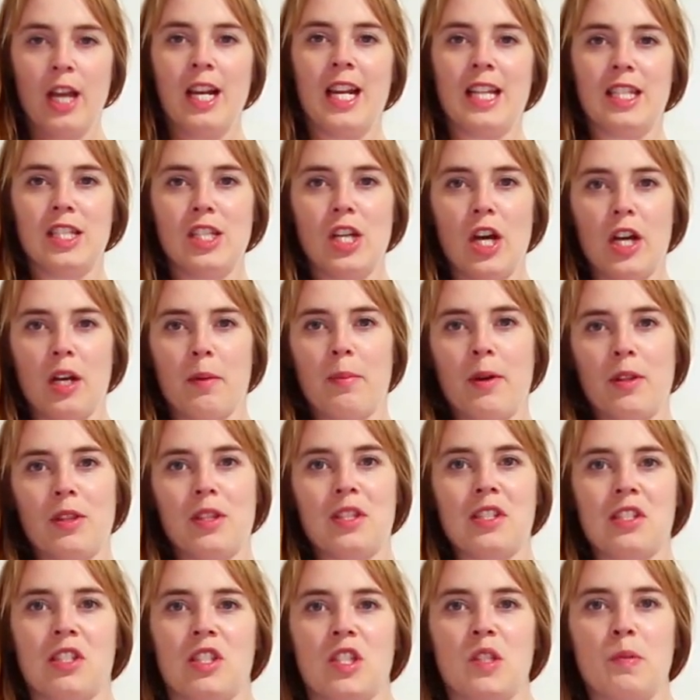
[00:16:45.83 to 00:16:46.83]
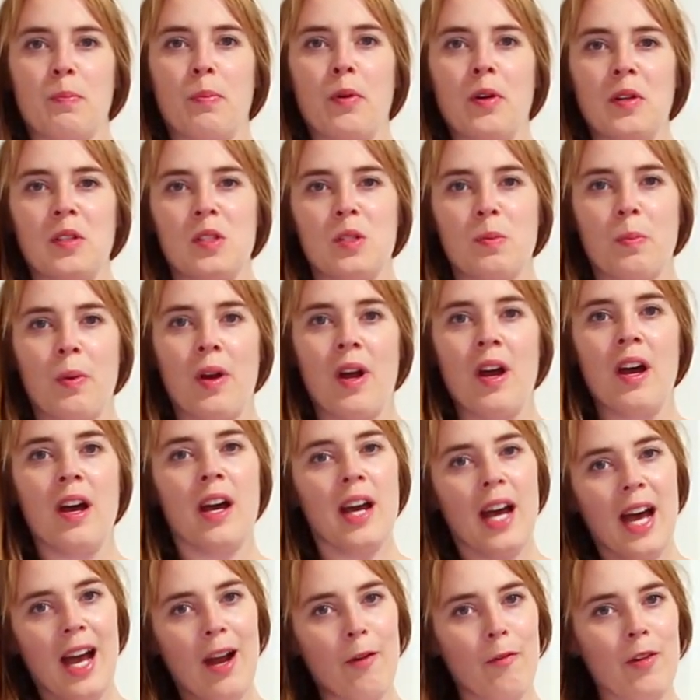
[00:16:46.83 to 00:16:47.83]
Let's talk about the sports bra.
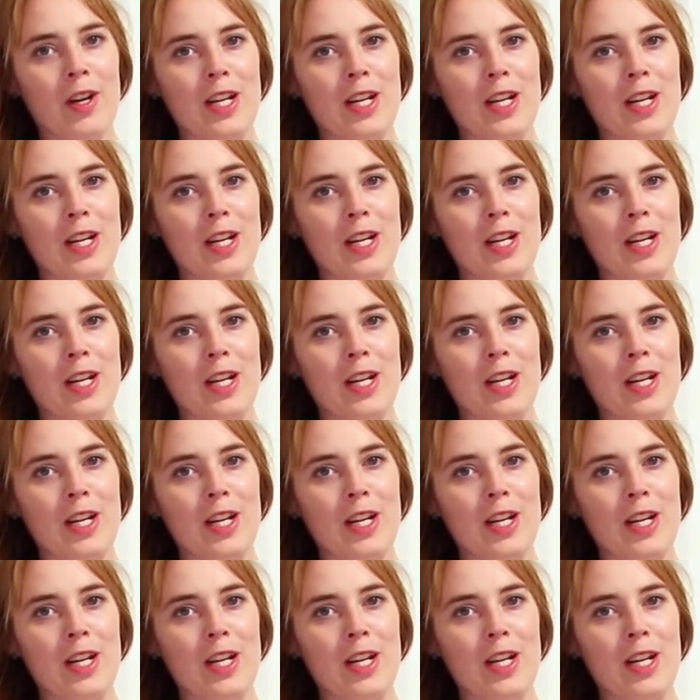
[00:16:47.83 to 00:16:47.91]
I